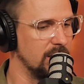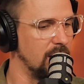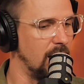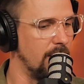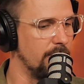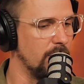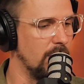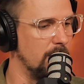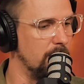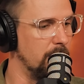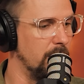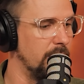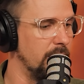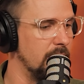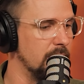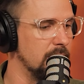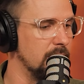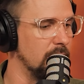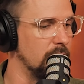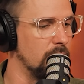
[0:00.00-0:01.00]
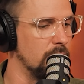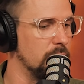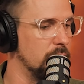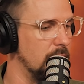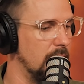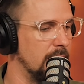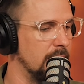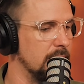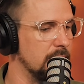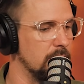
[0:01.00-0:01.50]
Kedavra, Imperius, and
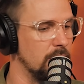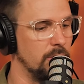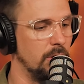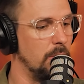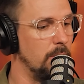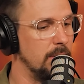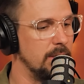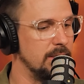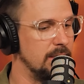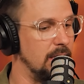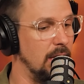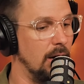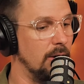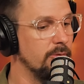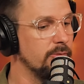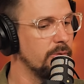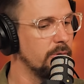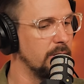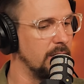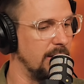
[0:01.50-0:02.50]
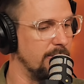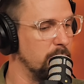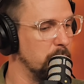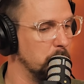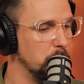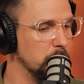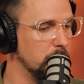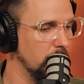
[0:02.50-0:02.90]
Cruciatus, are known as the Unforgivable